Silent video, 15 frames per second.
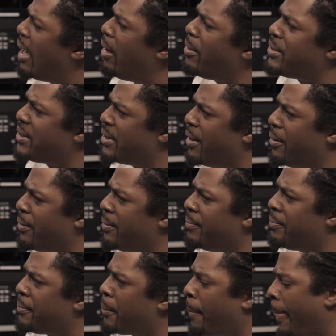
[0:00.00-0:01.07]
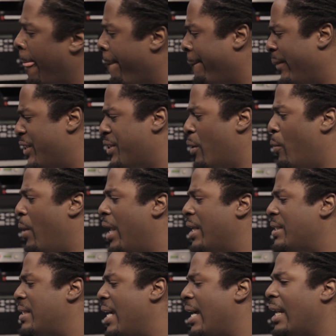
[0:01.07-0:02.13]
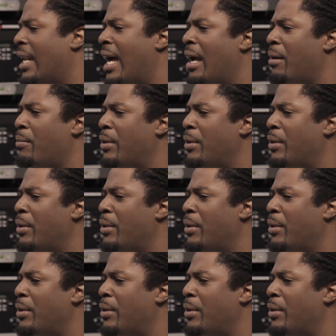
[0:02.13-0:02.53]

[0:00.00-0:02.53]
also. Mm -hmm. So what is that like